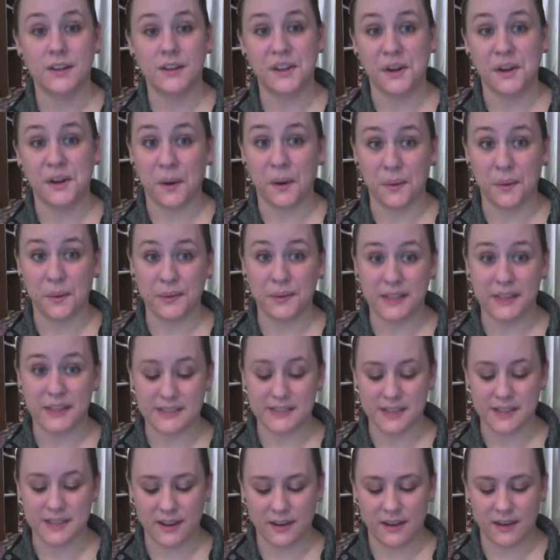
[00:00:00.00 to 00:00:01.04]
your only
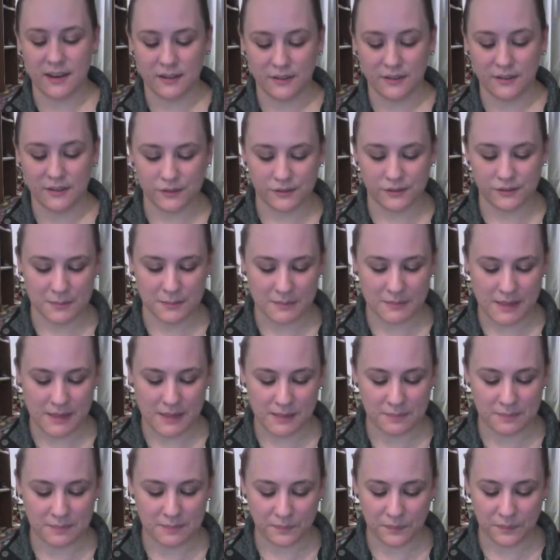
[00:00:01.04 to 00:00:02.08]
son, from
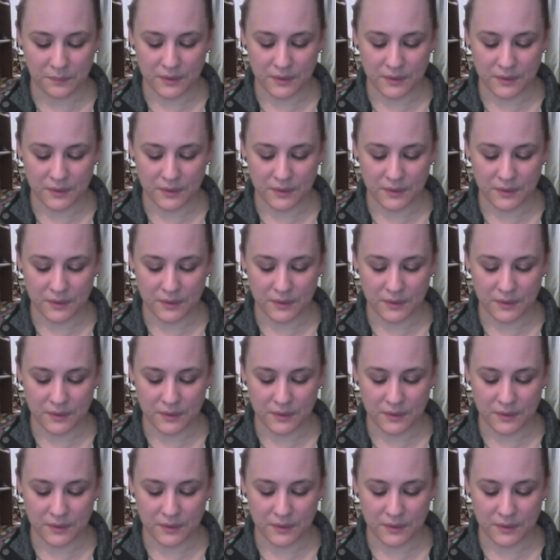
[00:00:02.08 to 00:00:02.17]
me.